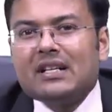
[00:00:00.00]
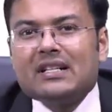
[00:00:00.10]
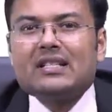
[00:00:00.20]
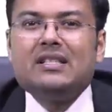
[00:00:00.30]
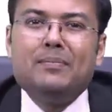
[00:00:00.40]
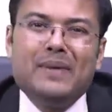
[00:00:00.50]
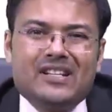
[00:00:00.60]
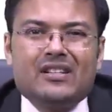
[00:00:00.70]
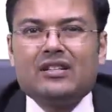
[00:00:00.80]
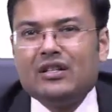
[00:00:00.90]
us the
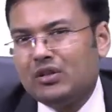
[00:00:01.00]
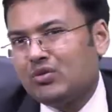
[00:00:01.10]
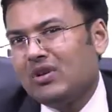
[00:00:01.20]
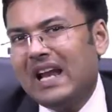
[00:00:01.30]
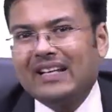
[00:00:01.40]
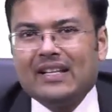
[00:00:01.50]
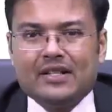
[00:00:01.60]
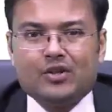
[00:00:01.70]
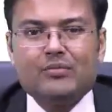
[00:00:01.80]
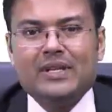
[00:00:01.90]
better control at the
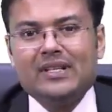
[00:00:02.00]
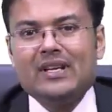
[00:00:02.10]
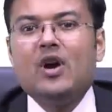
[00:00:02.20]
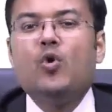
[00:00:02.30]
instrument,